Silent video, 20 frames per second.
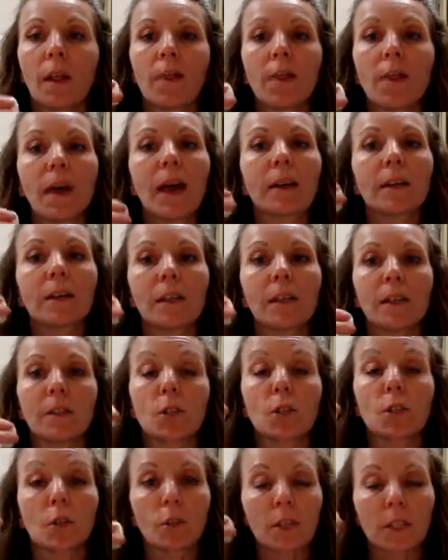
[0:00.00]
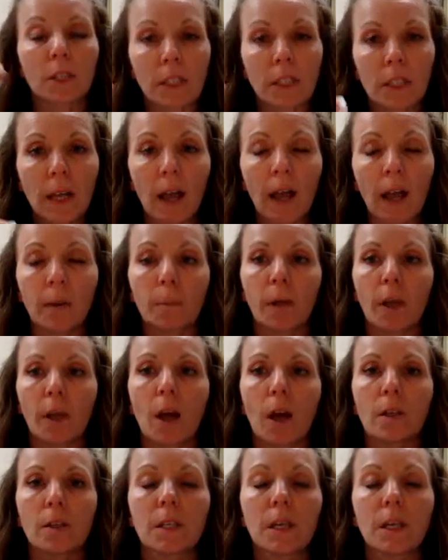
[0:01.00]
That is a good sign,
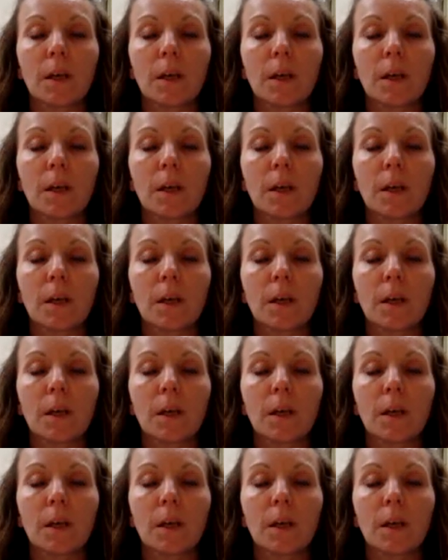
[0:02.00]
because